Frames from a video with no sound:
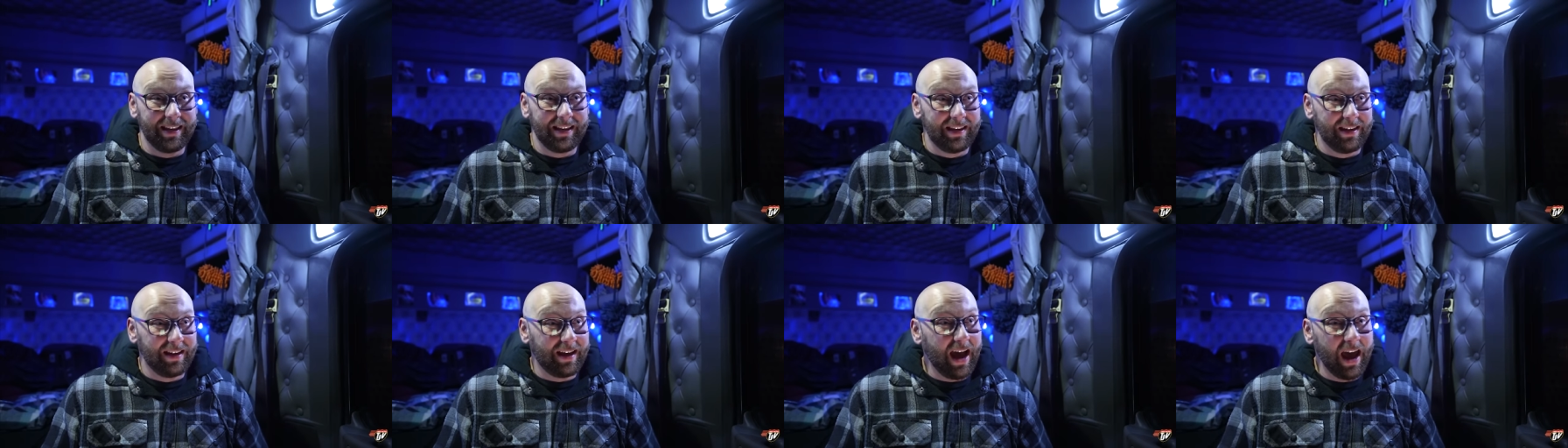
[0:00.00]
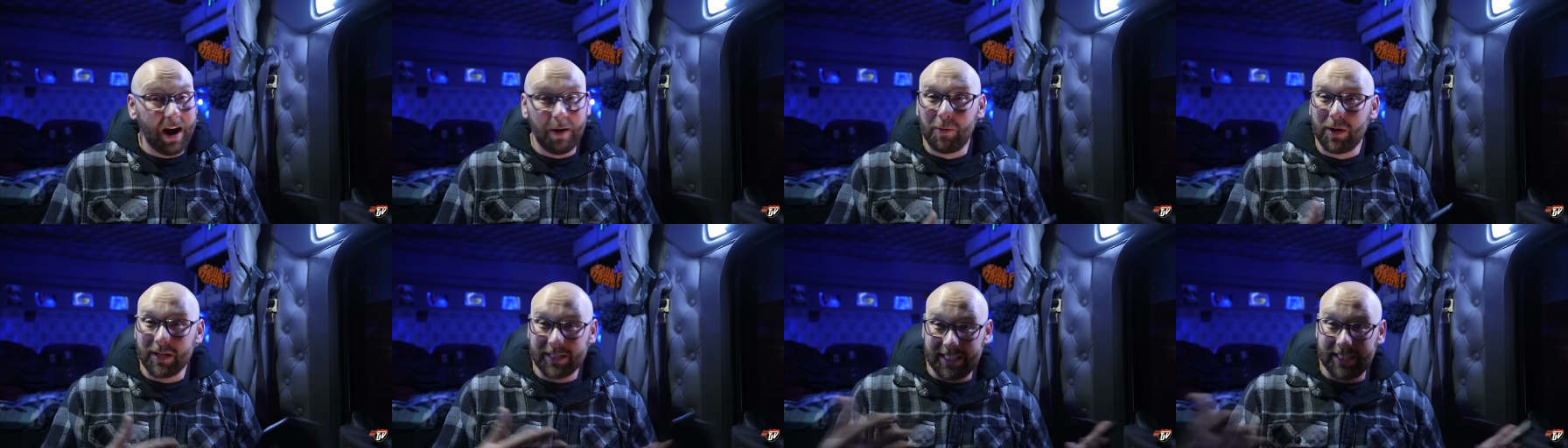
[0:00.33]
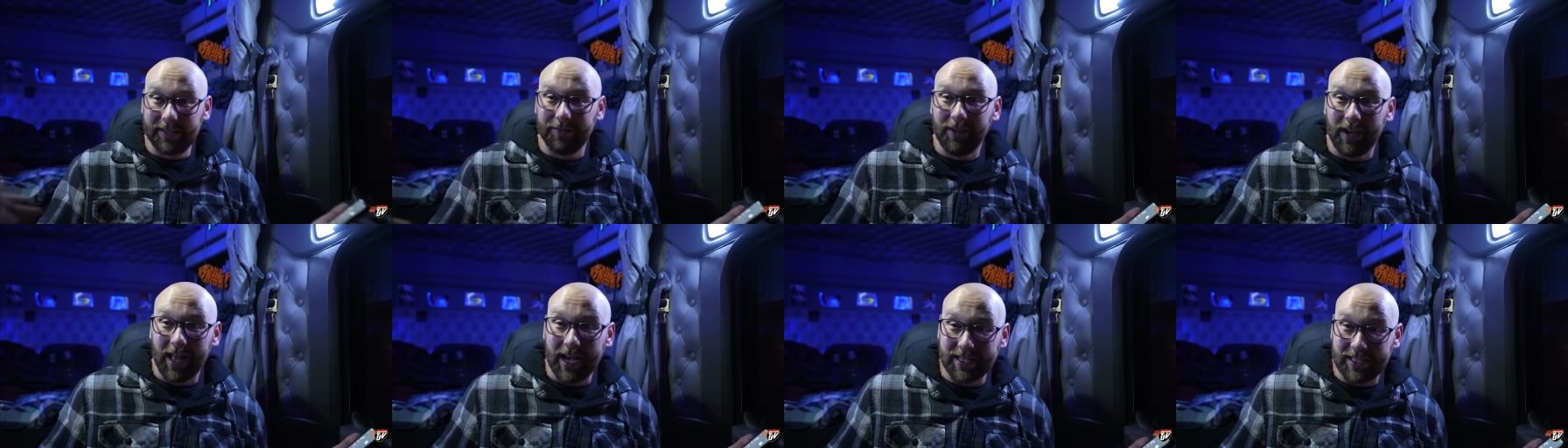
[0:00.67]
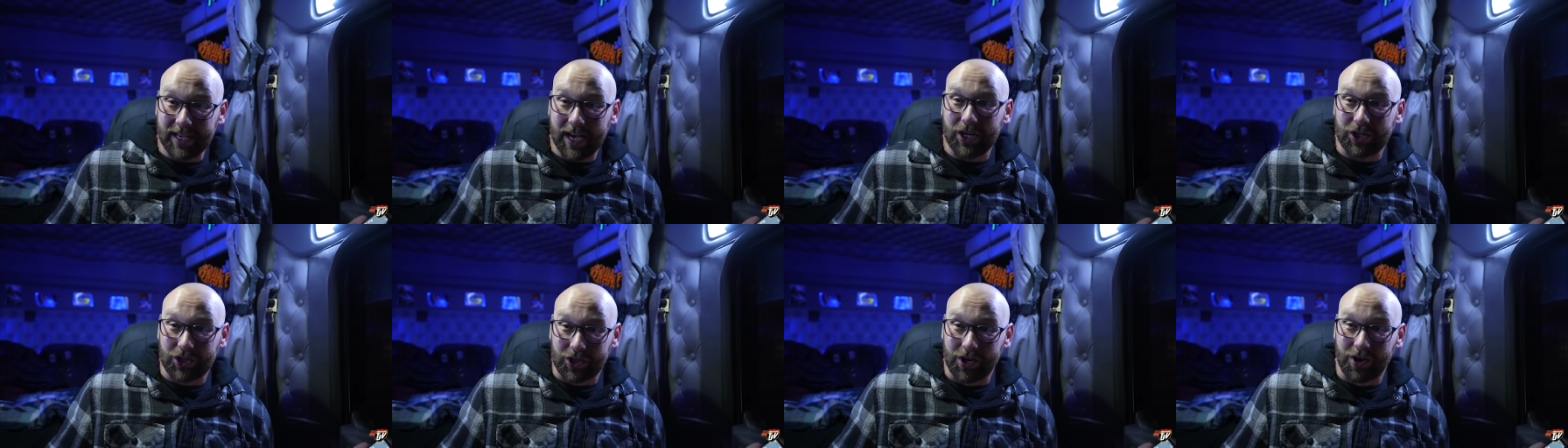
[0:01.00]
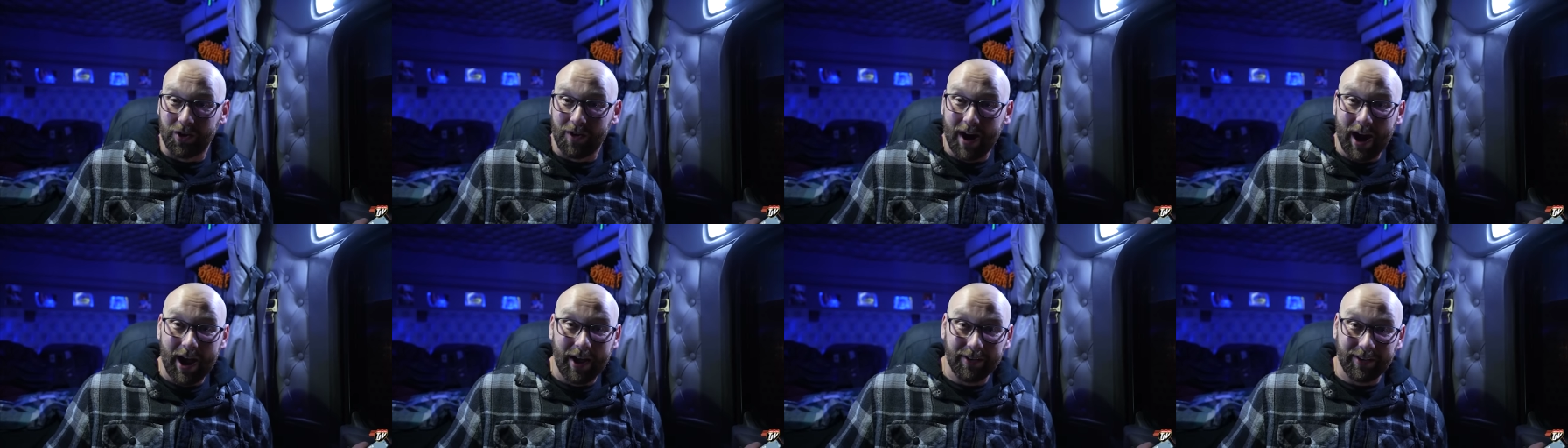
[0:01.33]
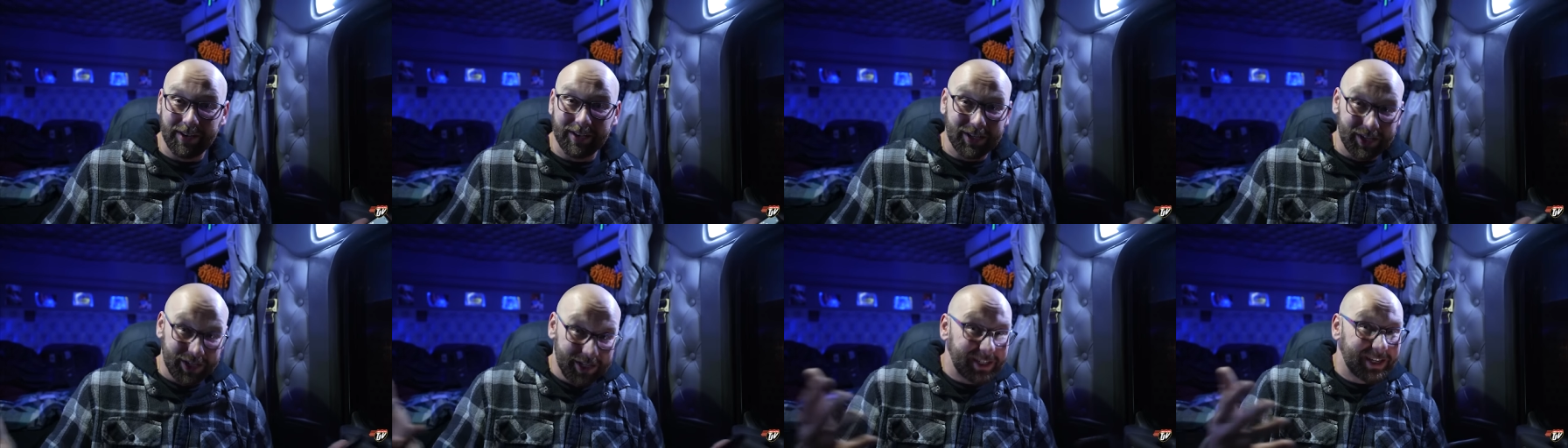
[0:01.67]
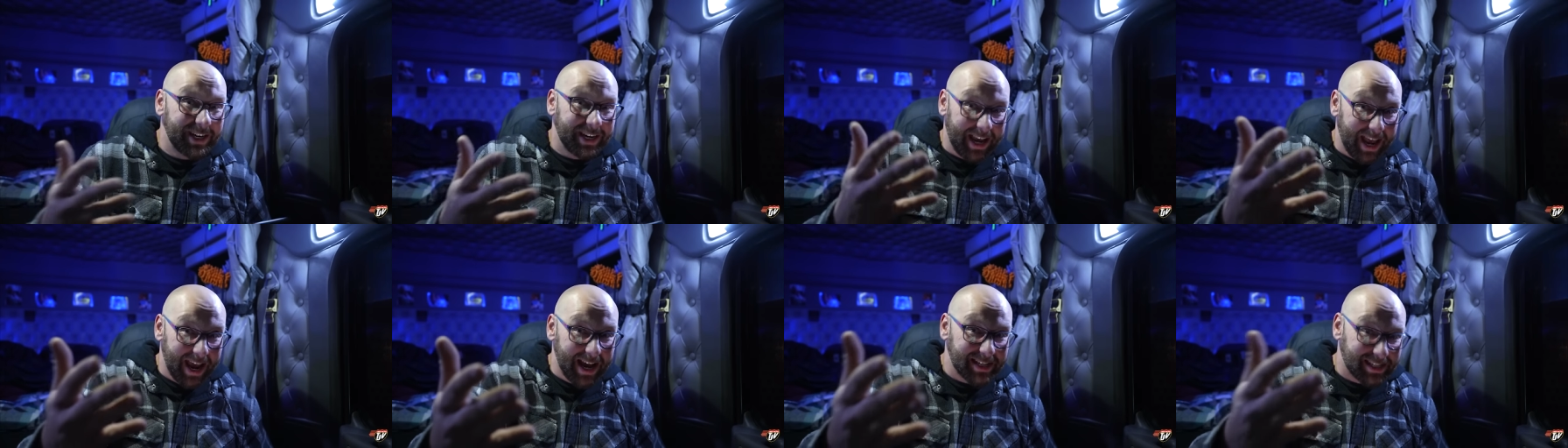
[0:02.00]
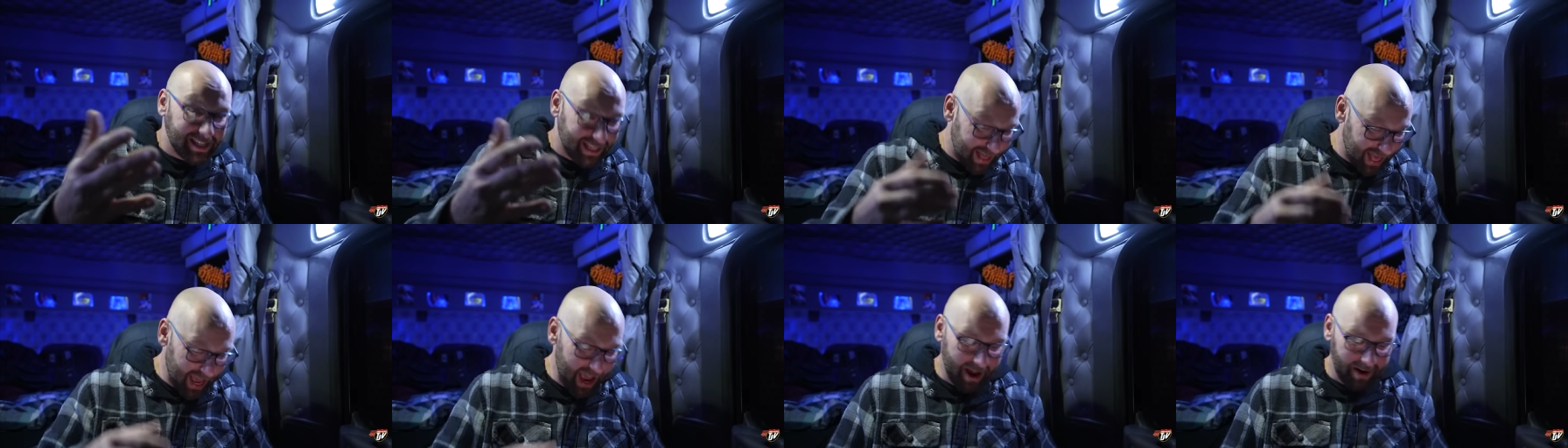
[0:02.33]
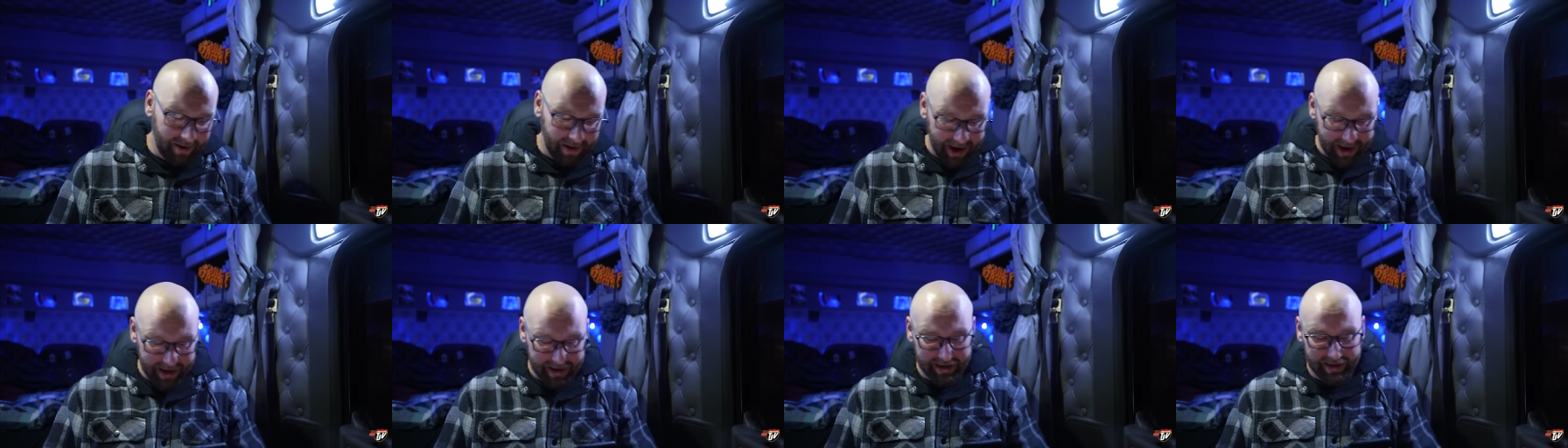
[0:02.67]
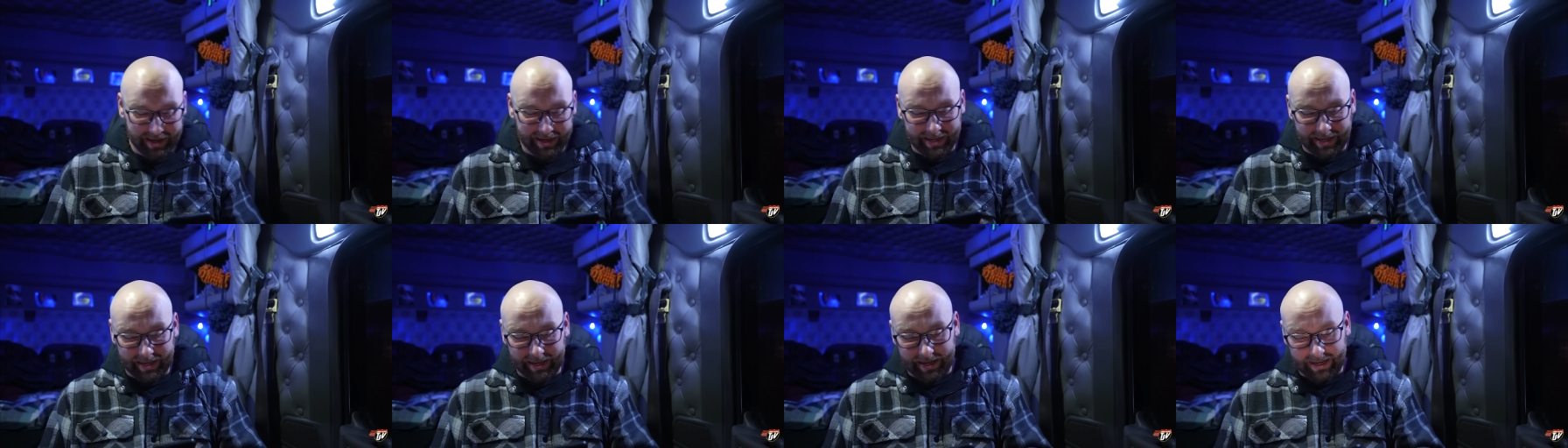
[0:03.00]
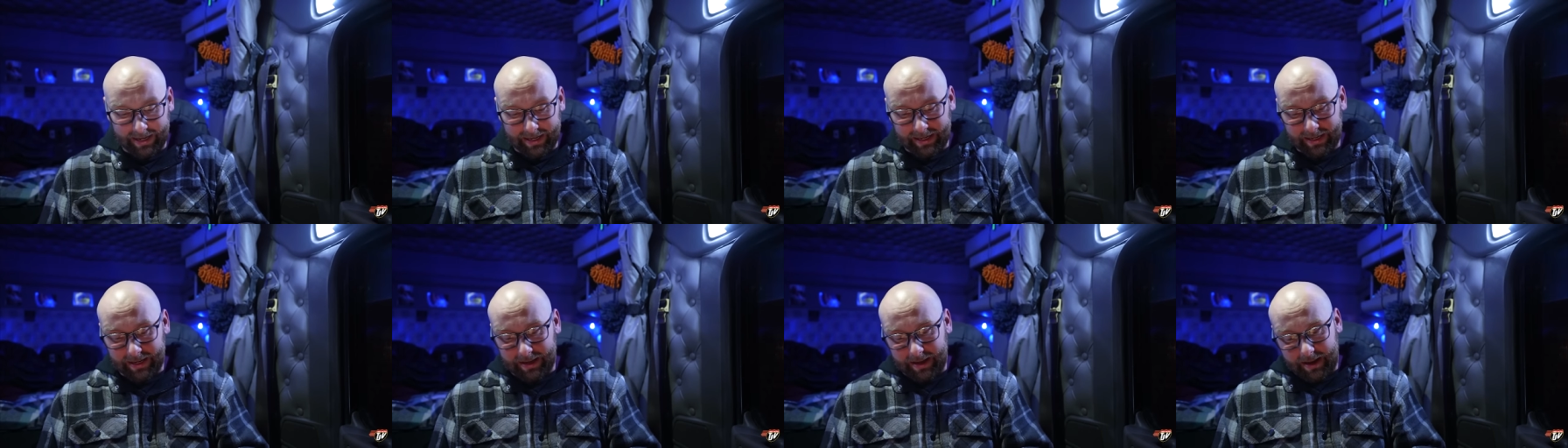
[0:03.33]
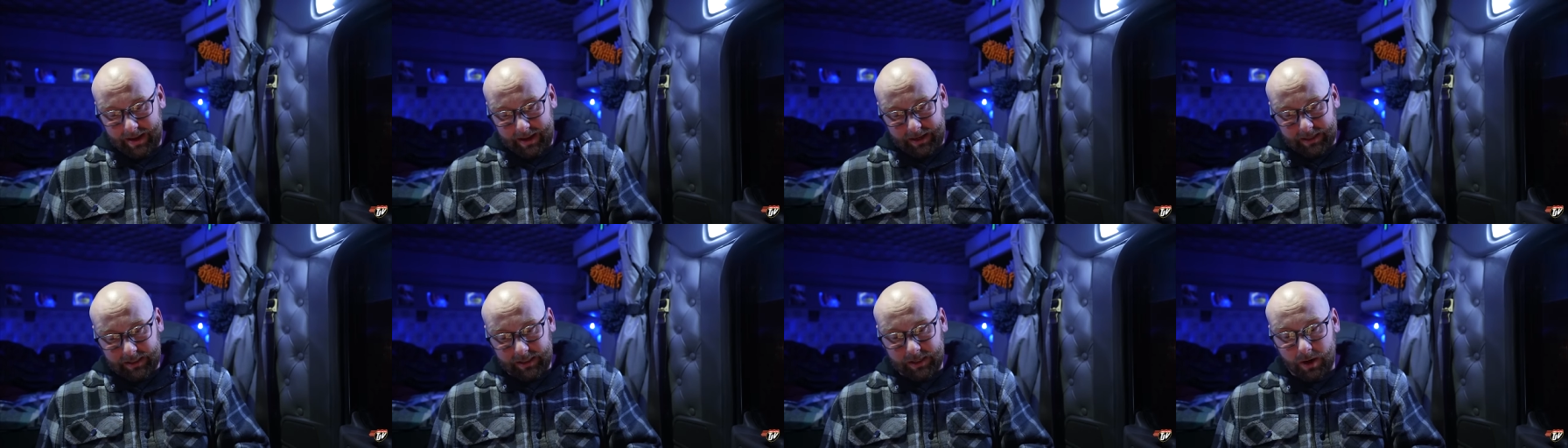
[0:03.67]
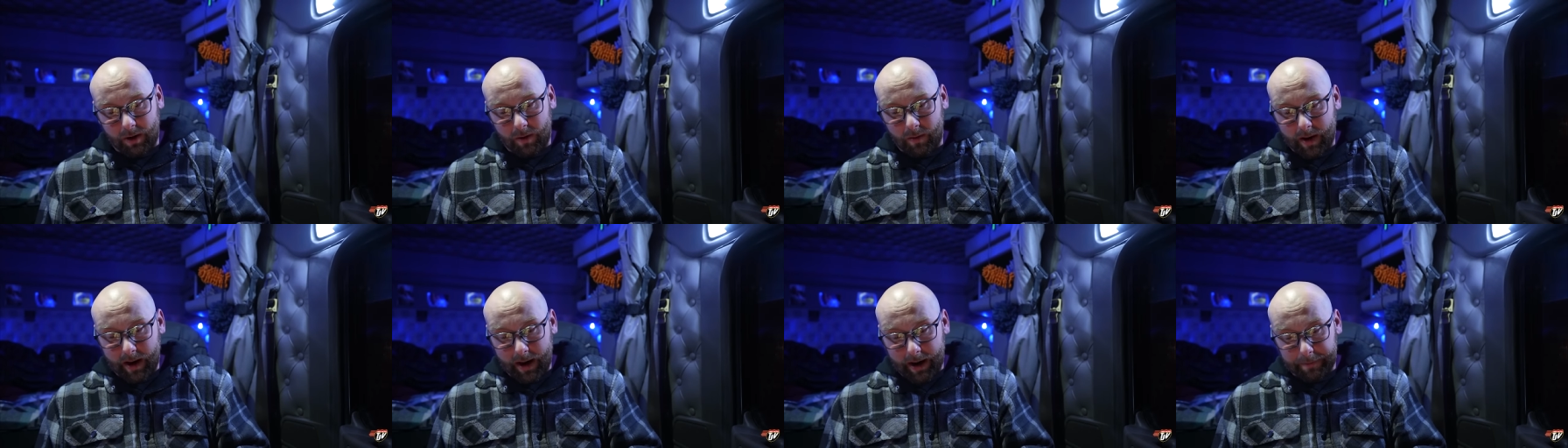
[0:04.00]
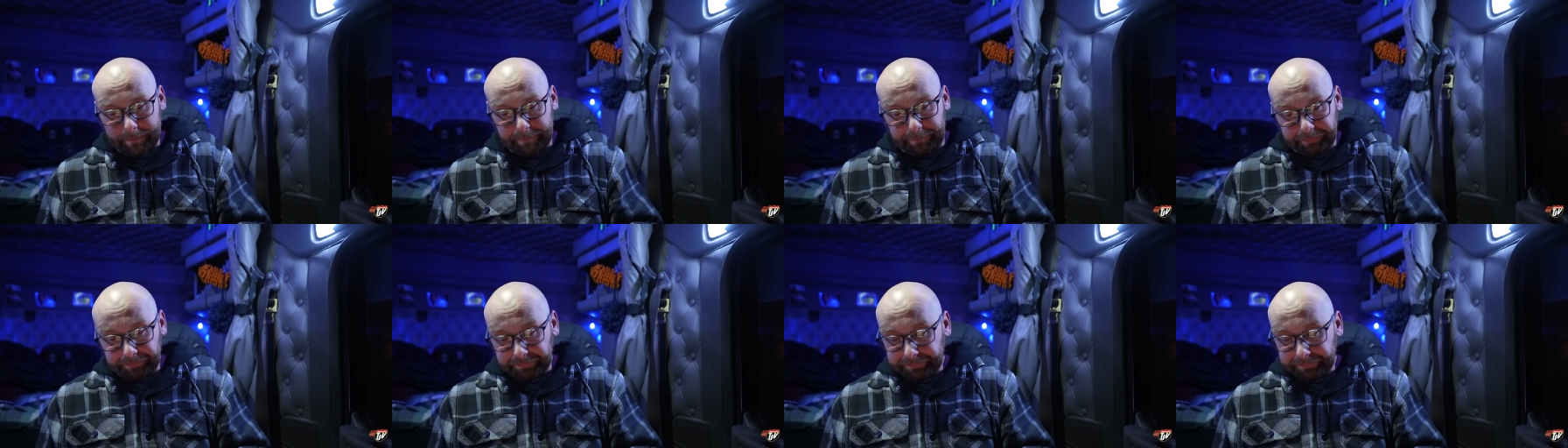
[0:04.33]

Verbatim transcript: You kind of want civilization around you just in case of that, right? So, uh,